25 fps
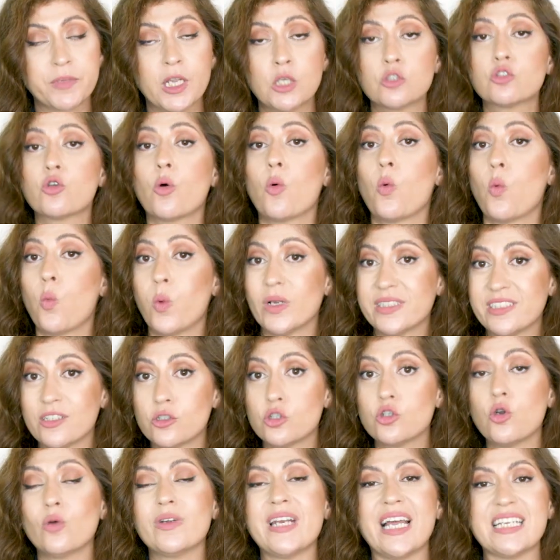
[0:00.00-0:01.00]
So what
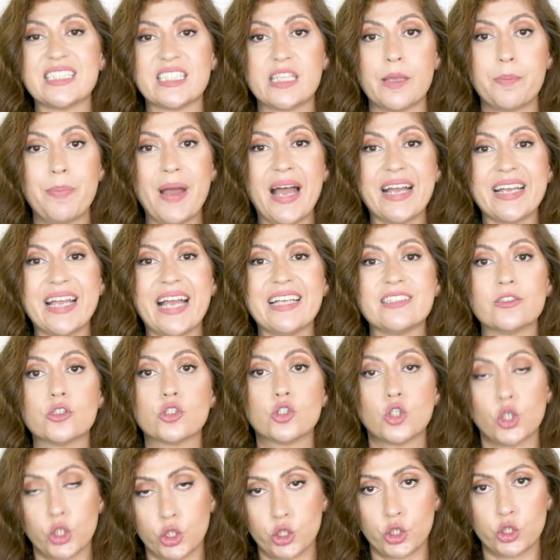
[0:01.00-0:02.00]
is known as the back end
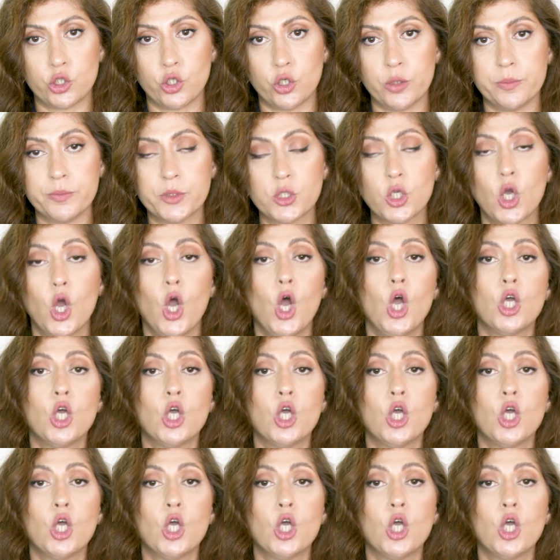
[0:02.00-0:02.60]
search terms.